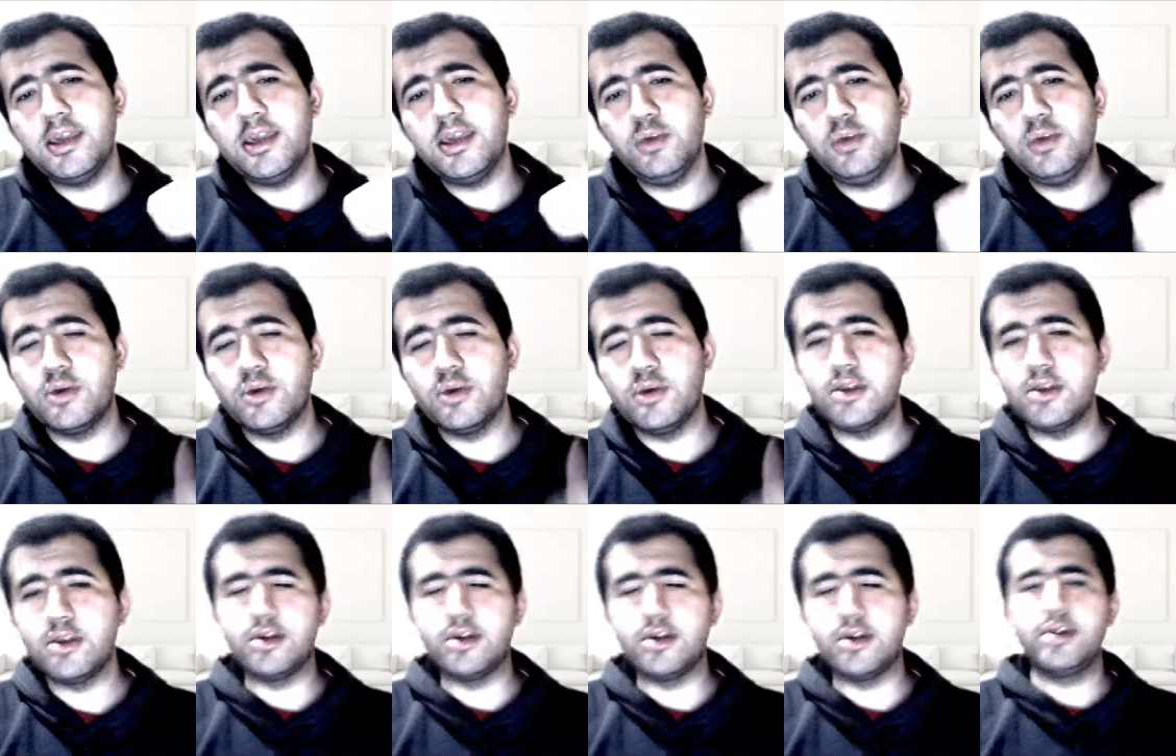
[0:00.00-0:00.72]
the
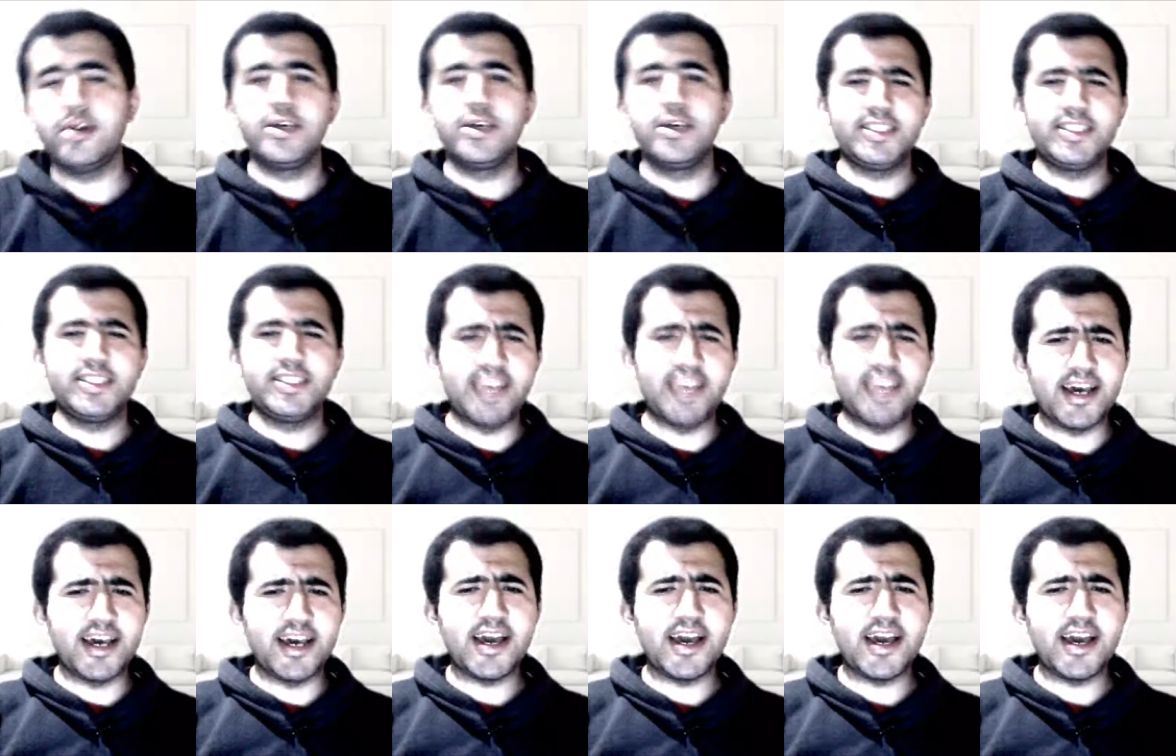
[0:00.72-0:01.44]

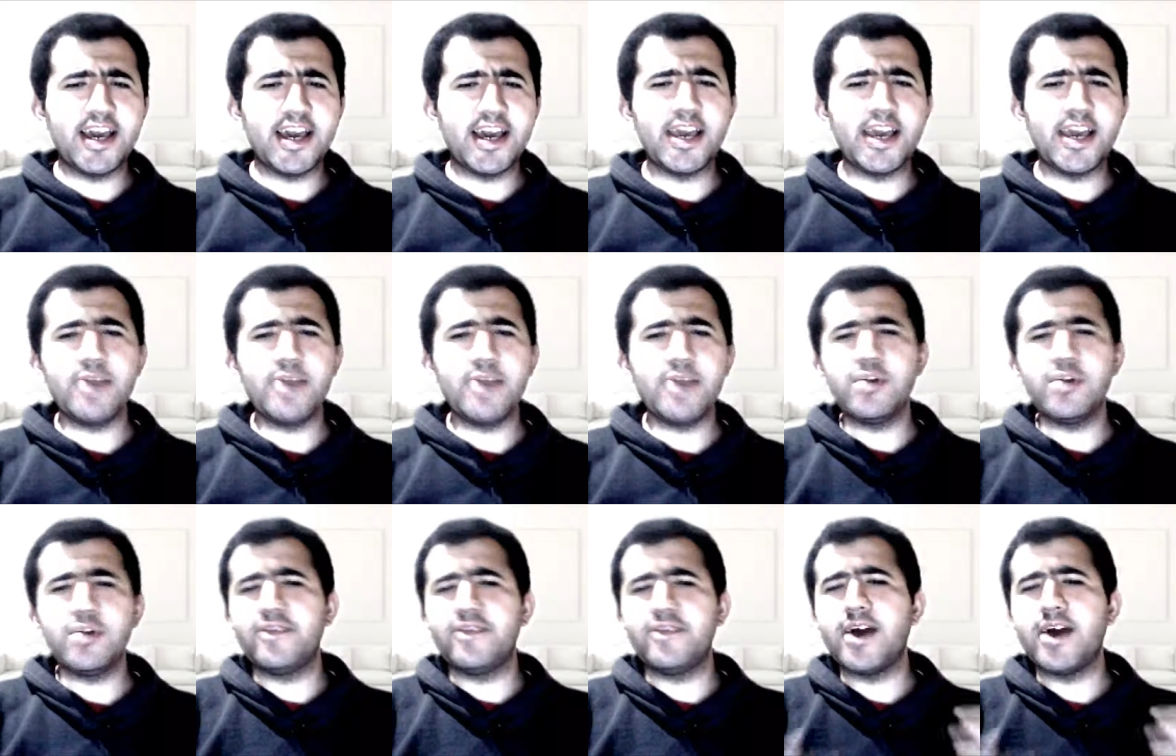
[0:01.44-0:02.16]
time of
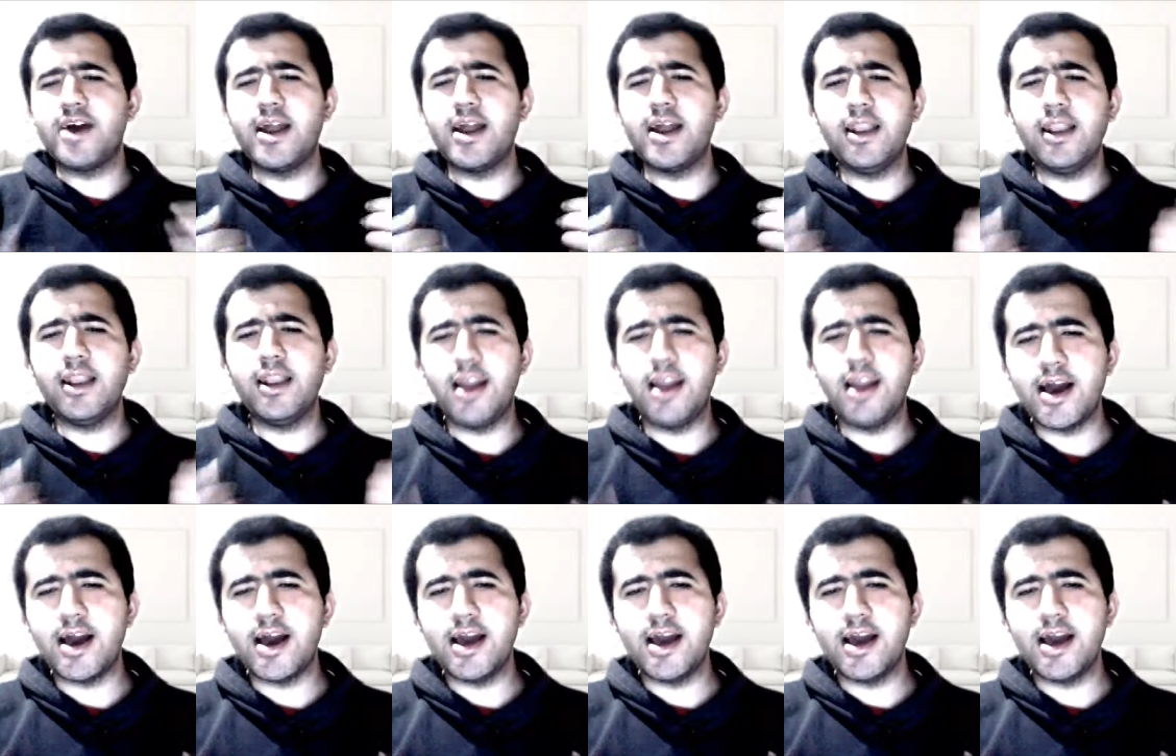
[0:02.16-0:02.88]
our
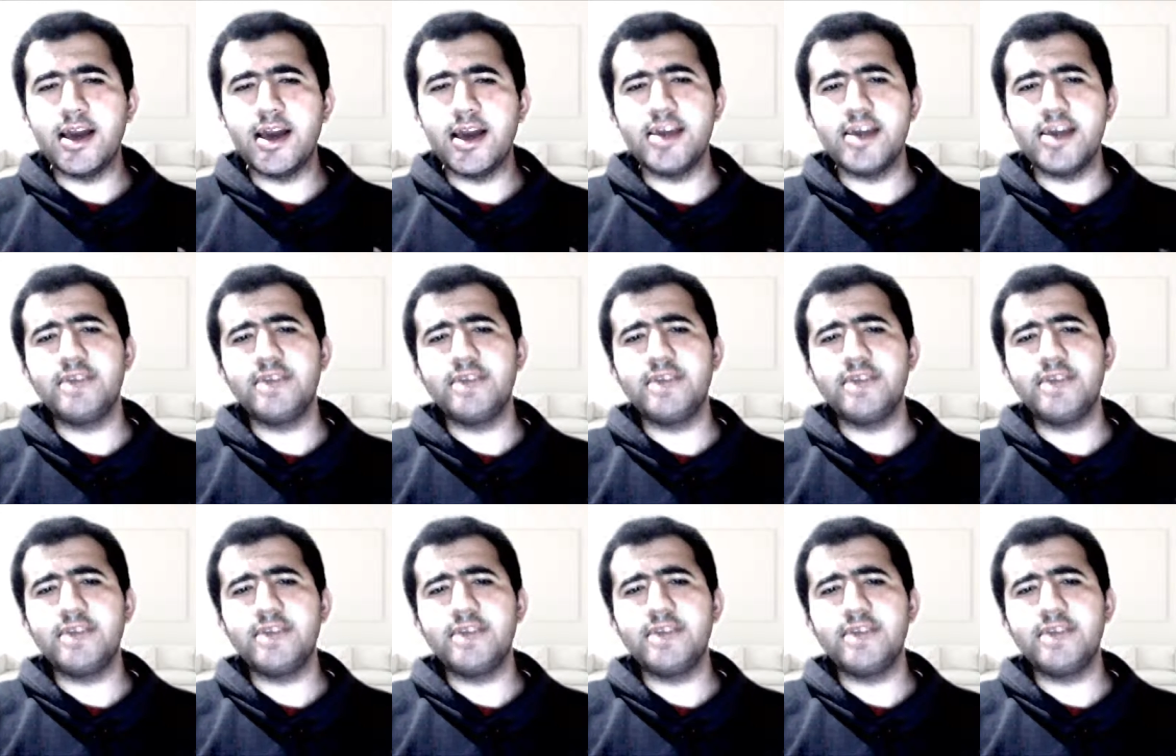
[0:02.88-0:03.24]
lives.